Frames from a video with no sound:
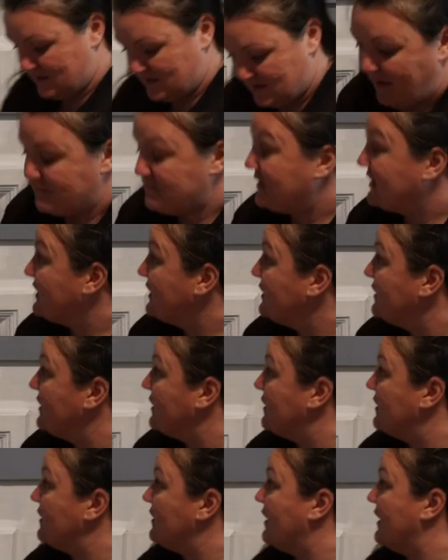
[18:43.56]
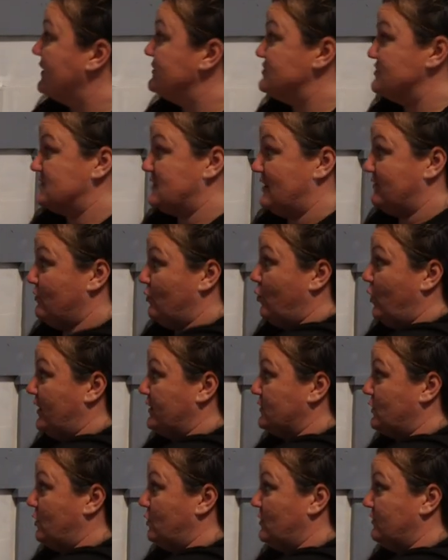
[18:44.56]
I'm thinking I just have a
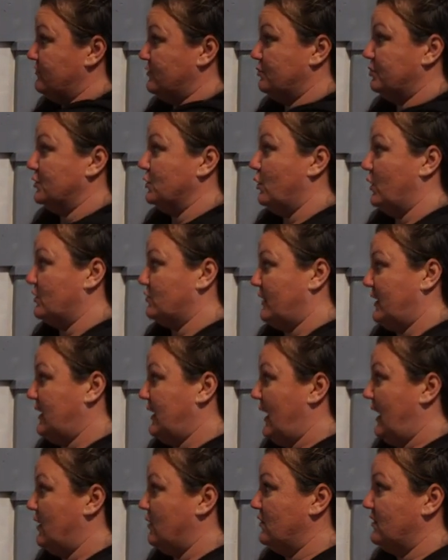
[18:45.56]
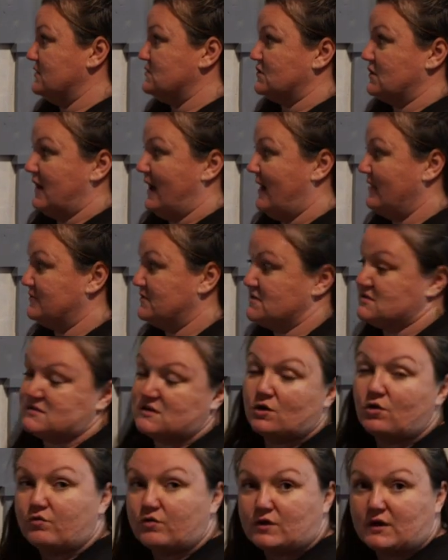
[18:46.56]
one coat of the blue on right now. It's going to have to
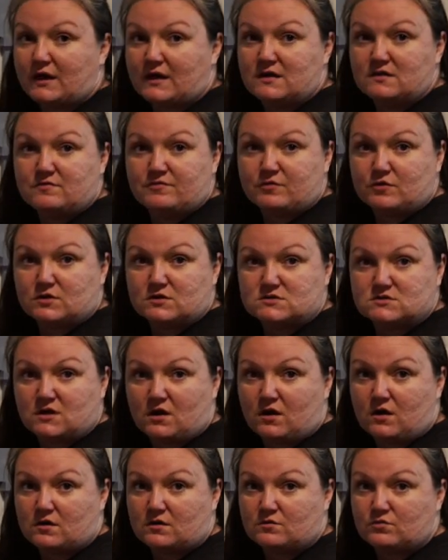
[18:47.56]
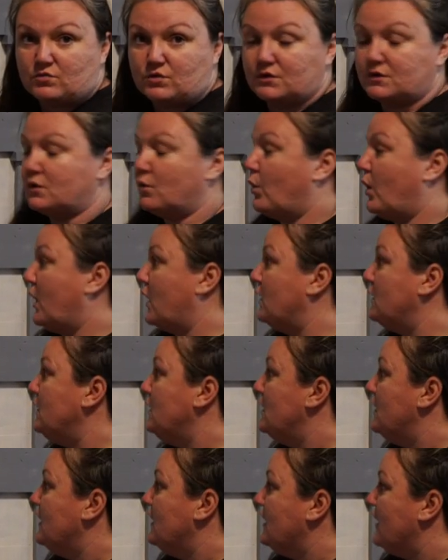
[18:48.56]
sit overnight for it to harden really
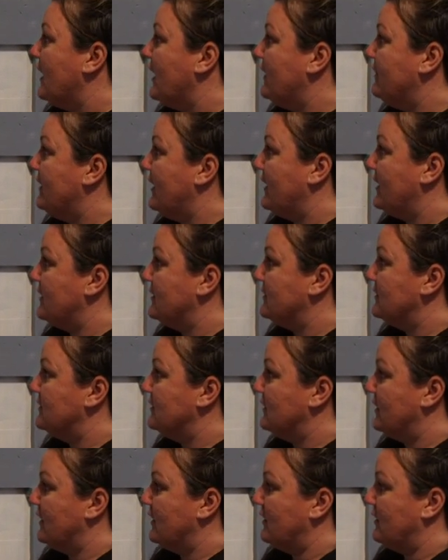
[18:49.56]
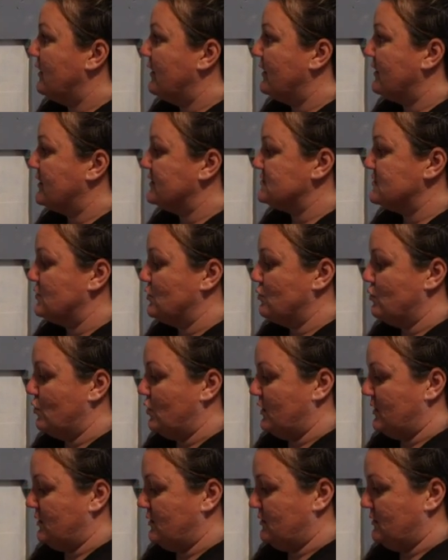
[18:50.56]
well. And then, because I don't
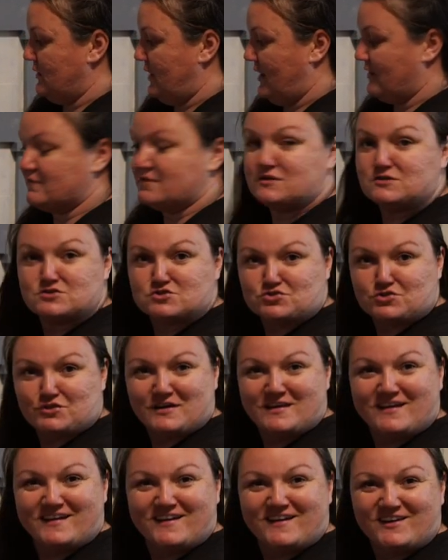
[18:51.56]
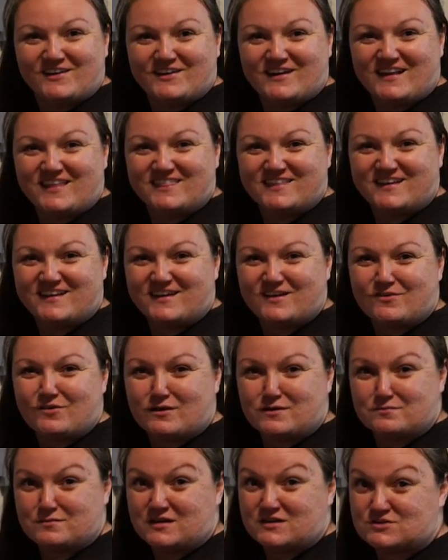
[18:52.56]
want to have any streaking or anything, I
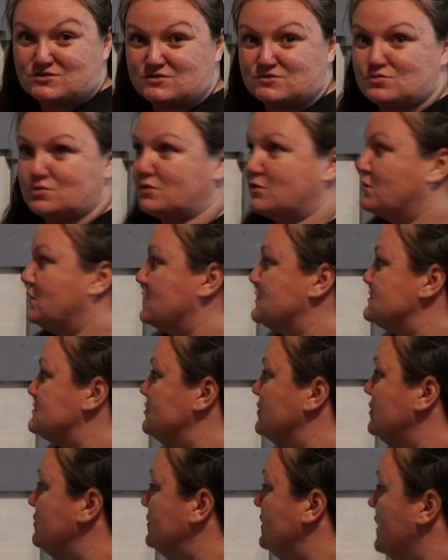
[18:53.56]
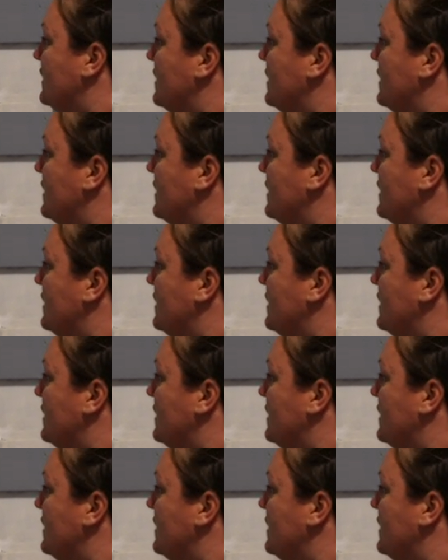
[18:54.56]
want to make sure it's really, really smooth.